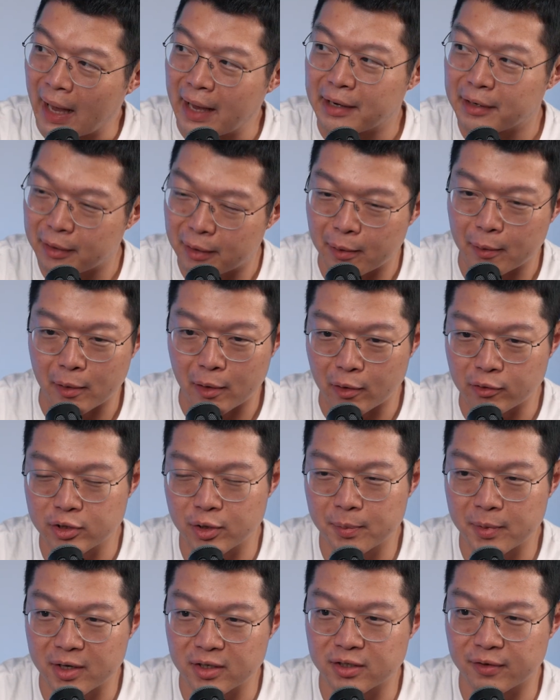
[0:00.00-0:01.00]
And
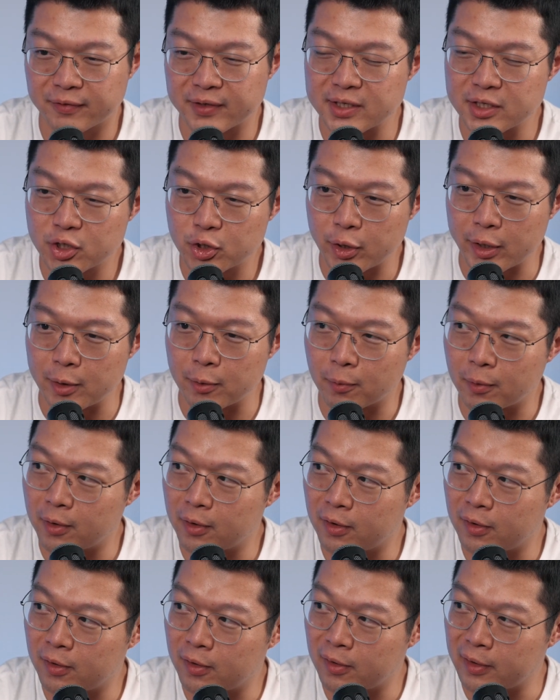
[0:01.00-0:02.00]
also because of this trade
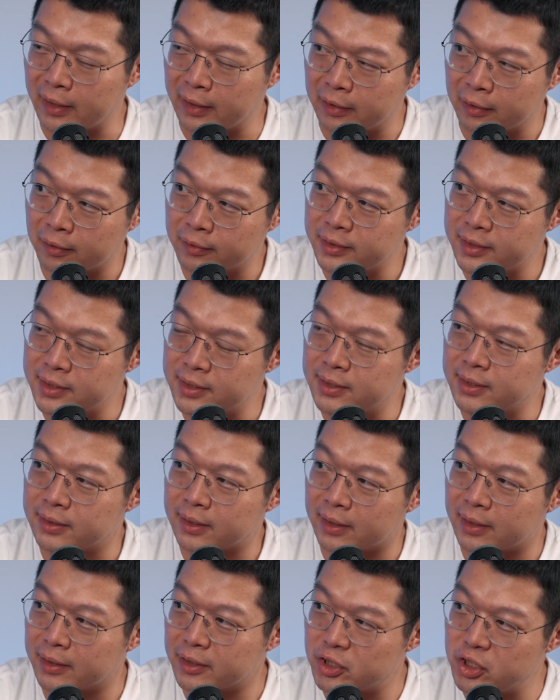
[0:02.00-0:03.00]
war and all this
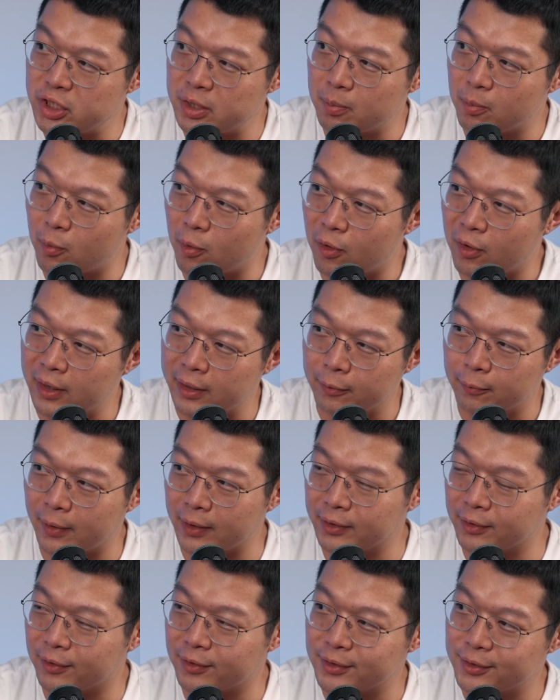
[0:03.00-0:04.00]
chip war and
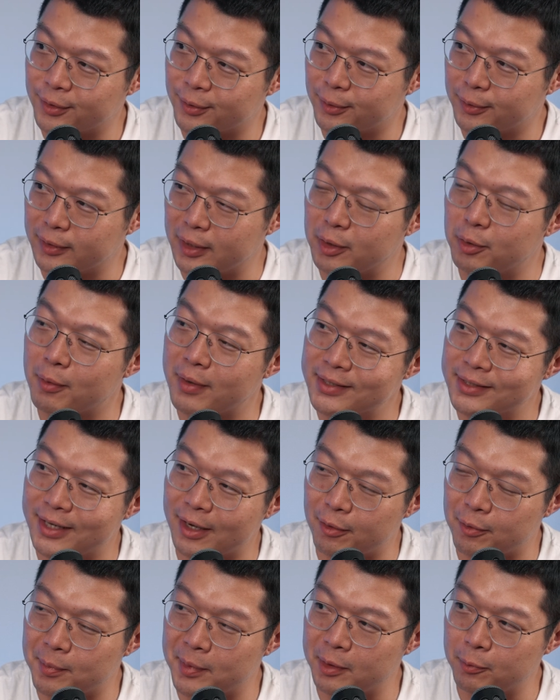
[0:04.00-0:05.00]
whatnot. So the US
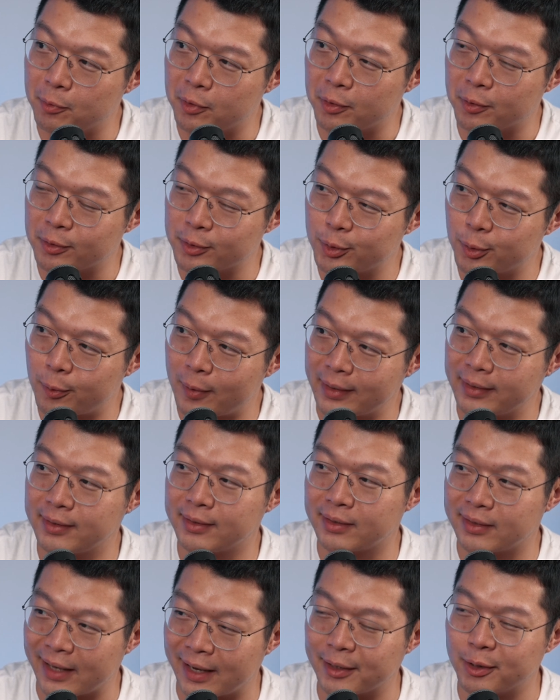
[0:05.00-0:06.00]
government would also
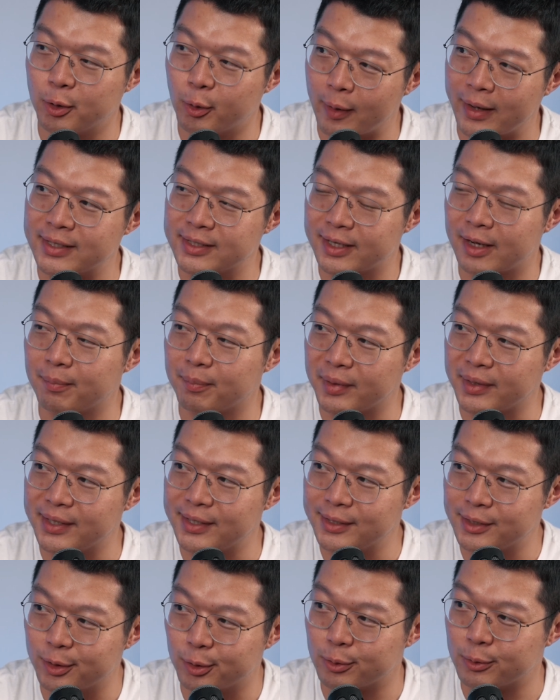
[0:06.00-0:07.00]
want their US
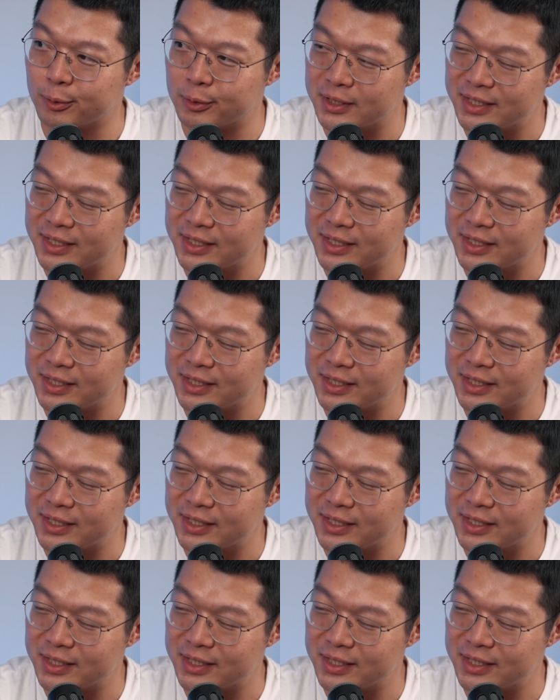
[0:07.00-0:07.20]
companies to